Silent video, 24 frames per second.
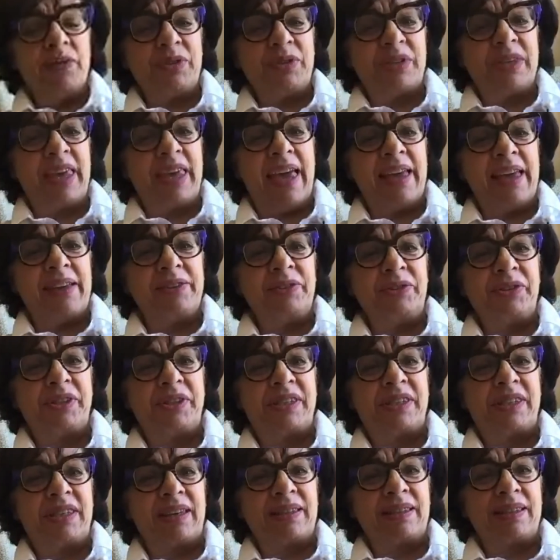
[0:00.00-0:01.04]
Love those
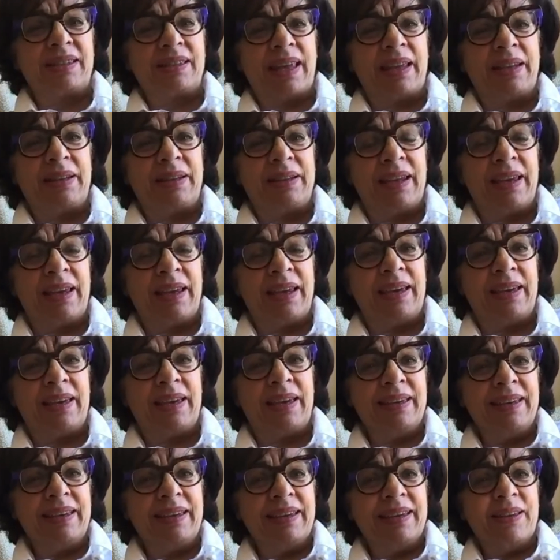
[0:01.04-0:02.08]
candlesticks
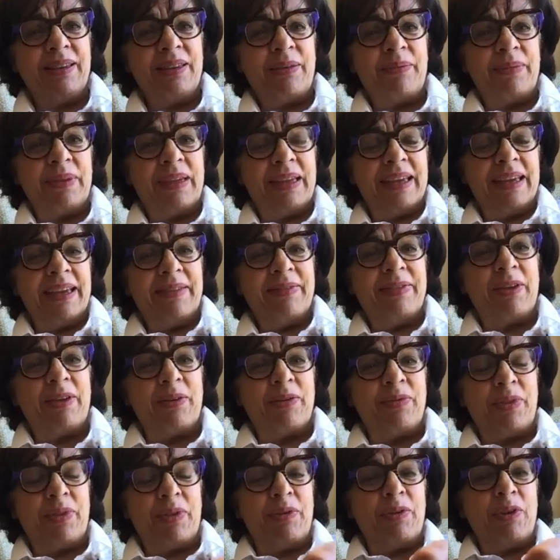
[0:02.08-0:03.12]
and uh,
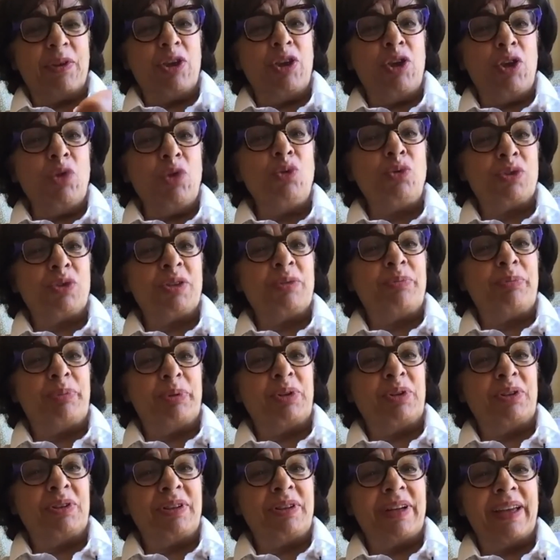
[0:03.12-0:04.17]
the
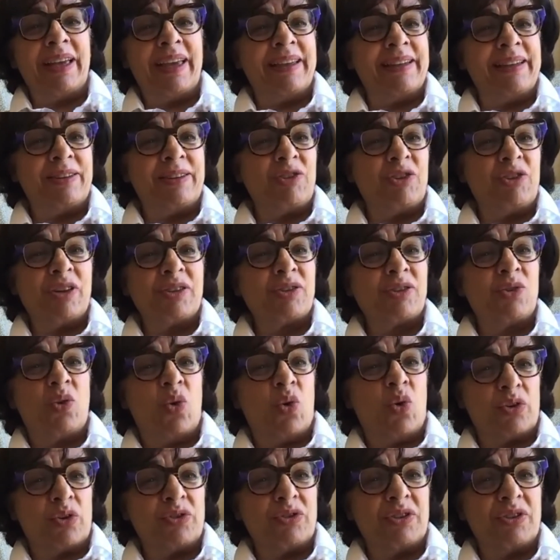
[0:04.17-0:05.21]
usable
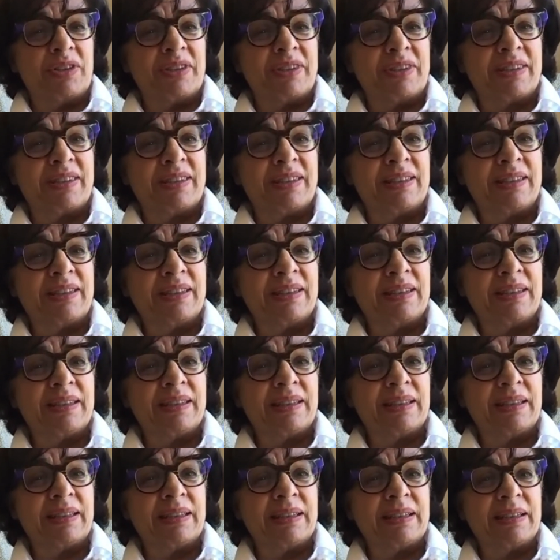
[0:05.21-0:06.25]
and just
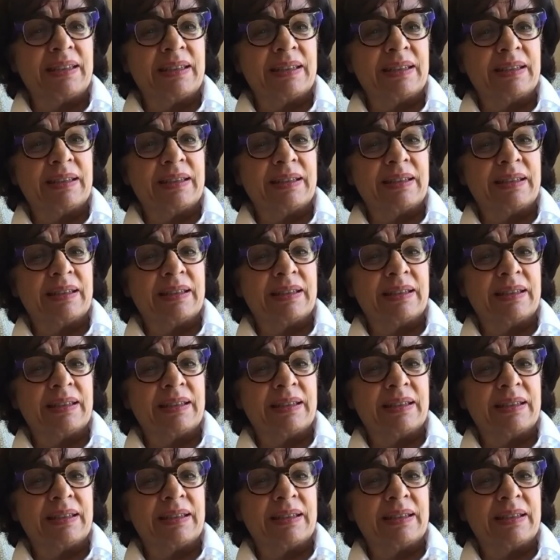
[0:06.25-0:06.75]
gorgeous. Yeah.